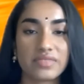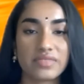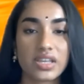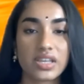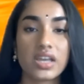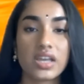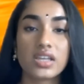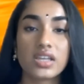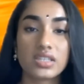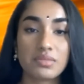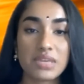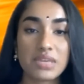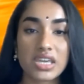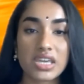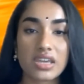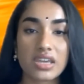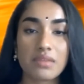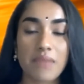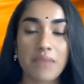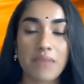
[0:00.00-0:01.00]
To
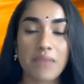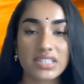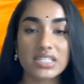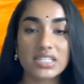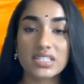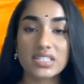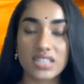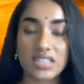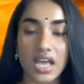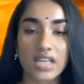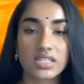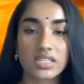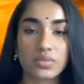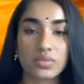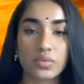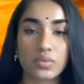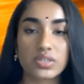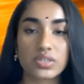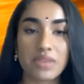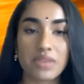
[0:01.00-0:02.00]
me, my success
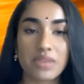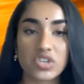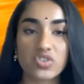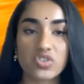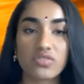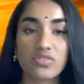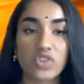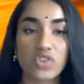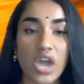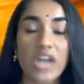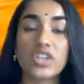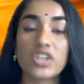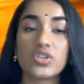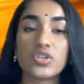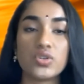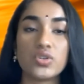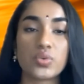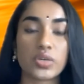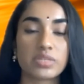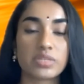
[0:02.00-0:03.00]
was a measure of gratitude
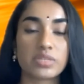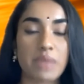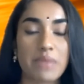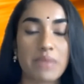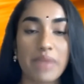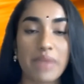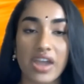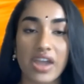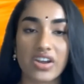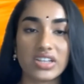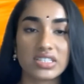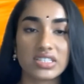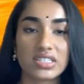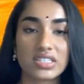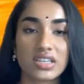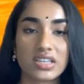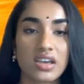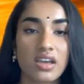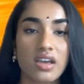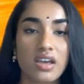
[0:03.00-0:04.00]
towards my
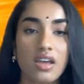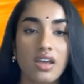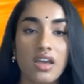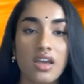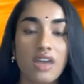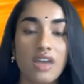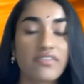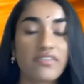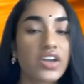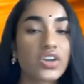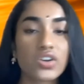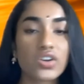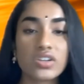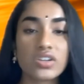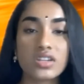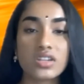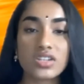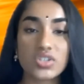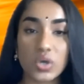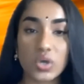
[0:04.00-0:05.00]
parents. If I couldn't
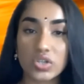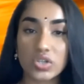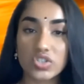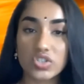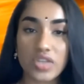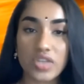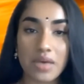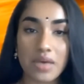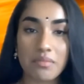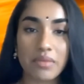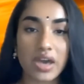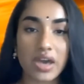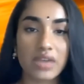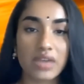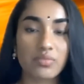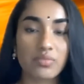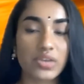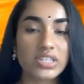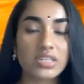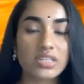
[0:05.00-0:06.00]
indulge them by
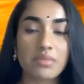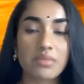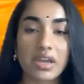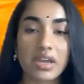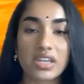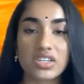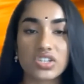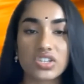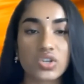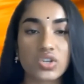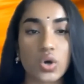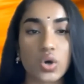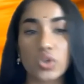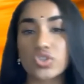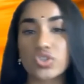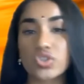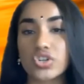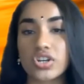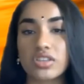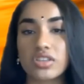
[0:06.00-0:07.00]
embracing my Indian
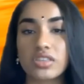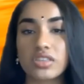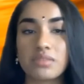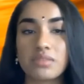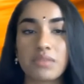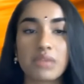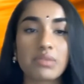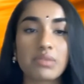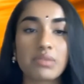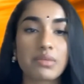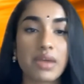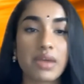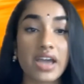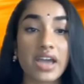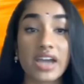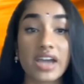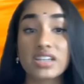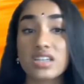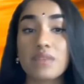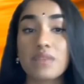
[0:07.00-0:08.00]
culture, then maybe my
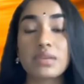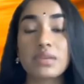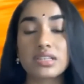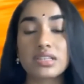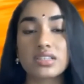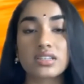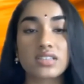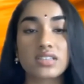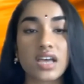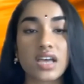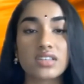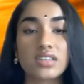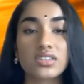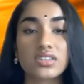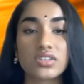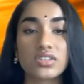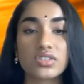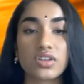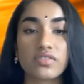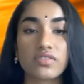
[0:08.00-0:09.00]
academic success could
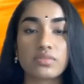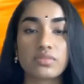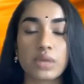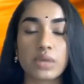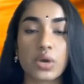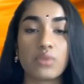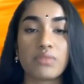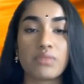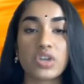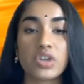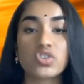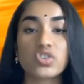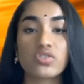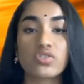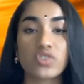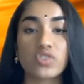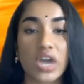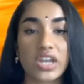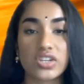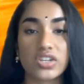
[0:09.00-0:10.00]
serve as my own measure of
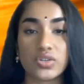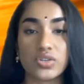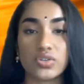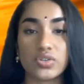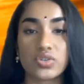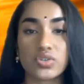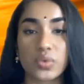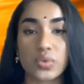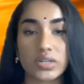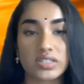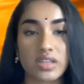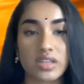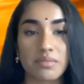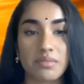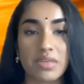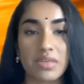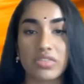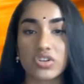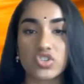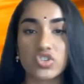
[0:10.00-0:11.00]
gratitude towards them
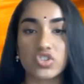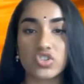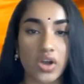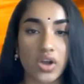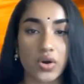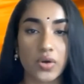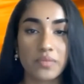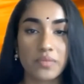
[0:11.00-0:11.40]
and their struggle.